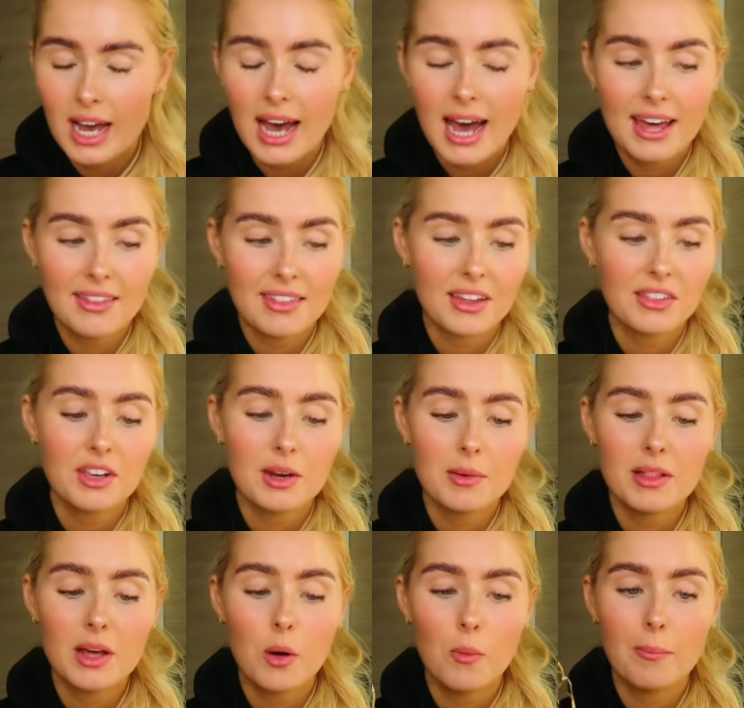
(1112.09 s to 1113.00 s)
I think they're
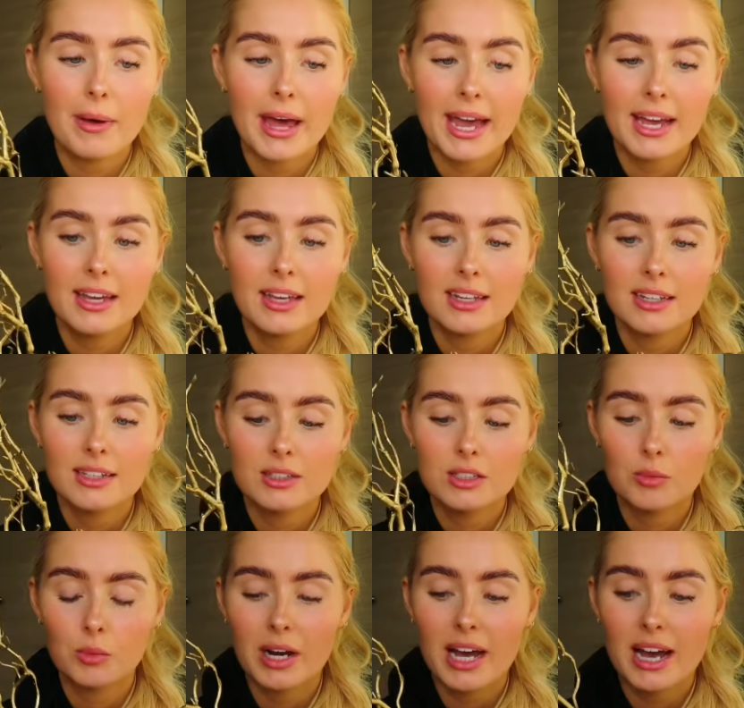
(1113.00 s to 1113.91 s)
a little big,
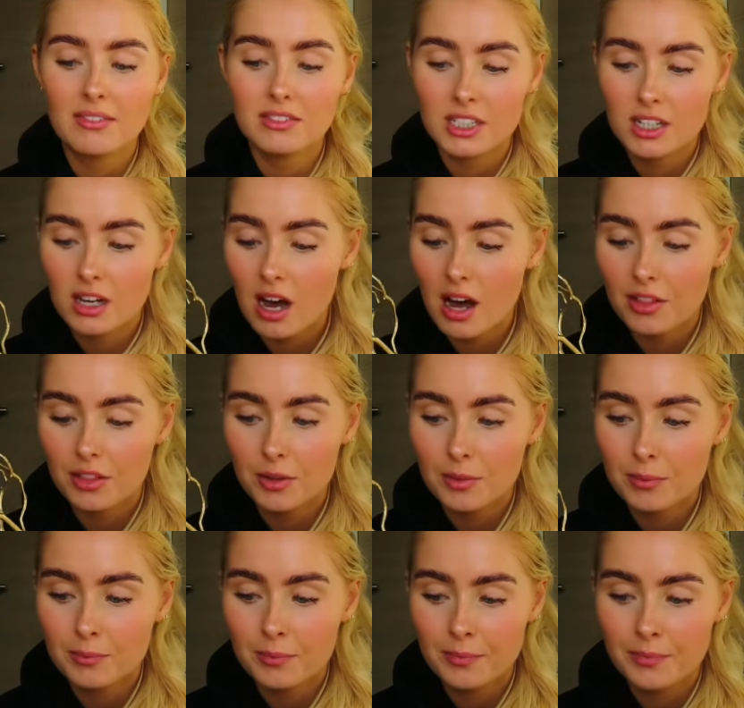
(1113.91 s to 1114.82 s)
so I'm gonna have to cut
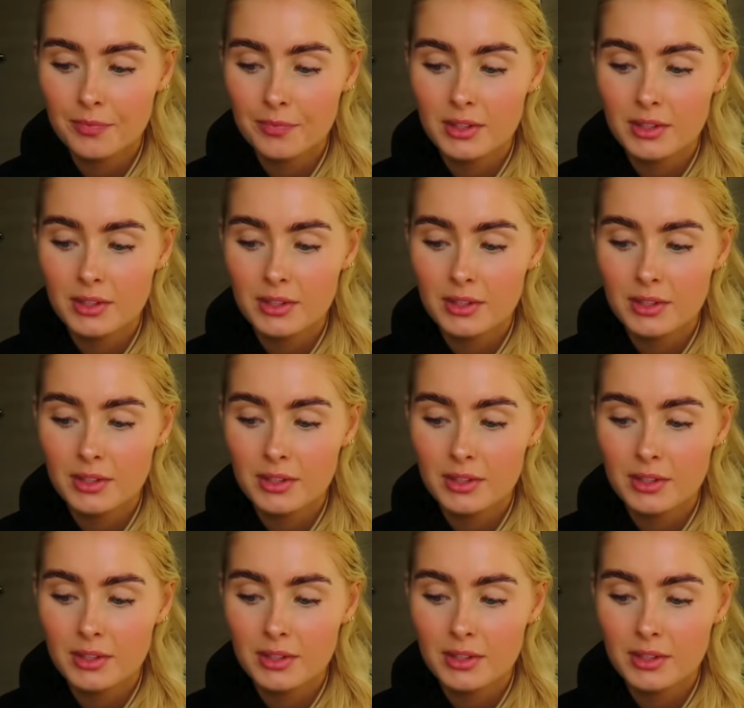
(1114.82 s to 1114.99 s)
them,